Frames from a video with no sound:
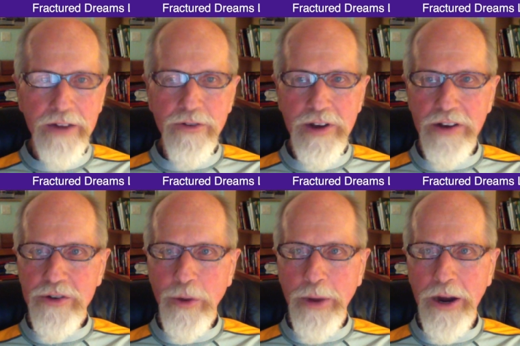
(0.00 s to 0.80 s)
a
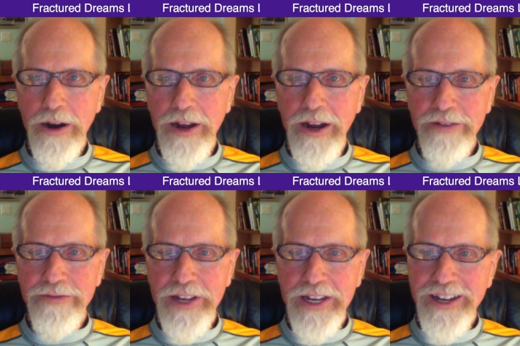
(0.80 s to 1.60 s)
traditional part
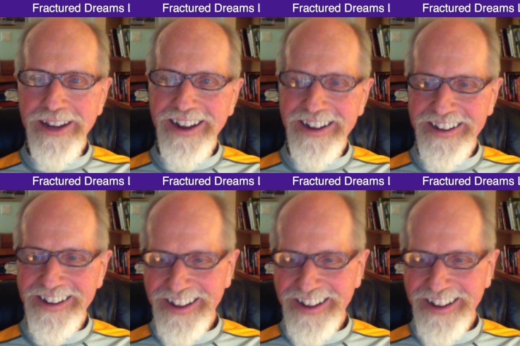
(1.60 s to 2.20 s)
of the,